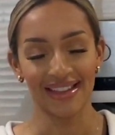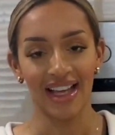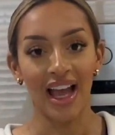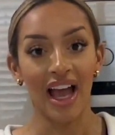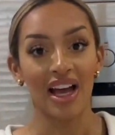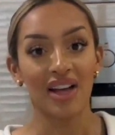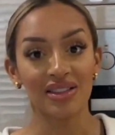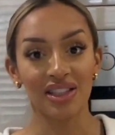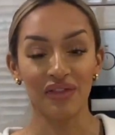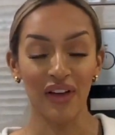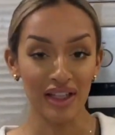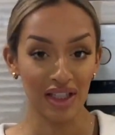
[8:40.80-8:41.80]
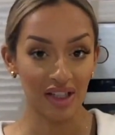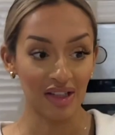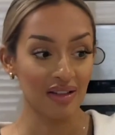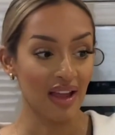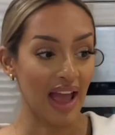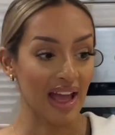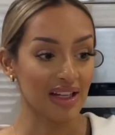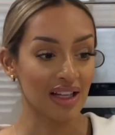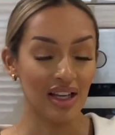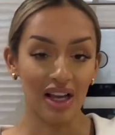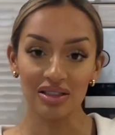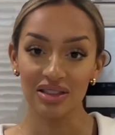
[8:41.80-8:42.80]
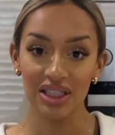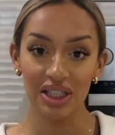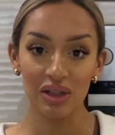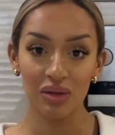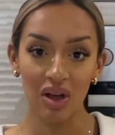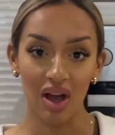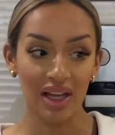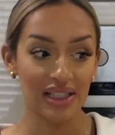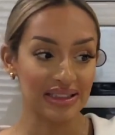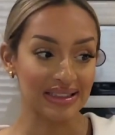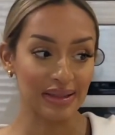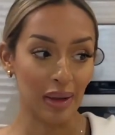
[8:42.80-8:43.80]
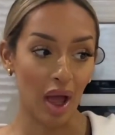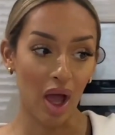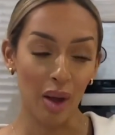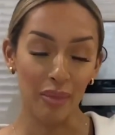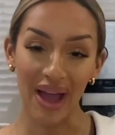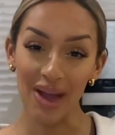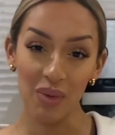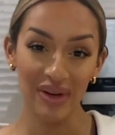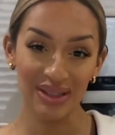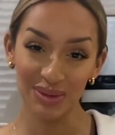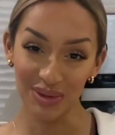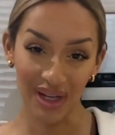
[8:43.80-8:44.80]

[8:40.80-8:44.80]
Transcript: So thank you, and I'll see you guys back when it's all